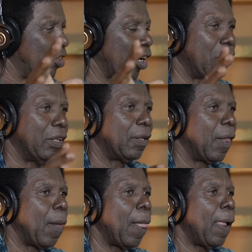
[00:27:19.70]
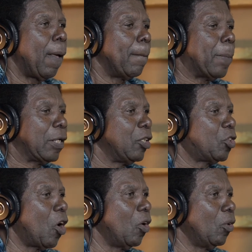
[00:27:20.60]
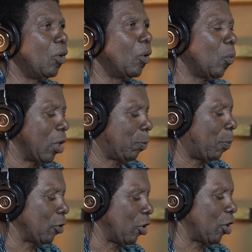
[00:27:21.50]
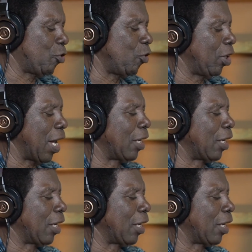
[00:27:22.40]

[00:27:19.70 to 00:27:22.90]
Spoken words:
can check on it. But the song was Portrait of Trinidad,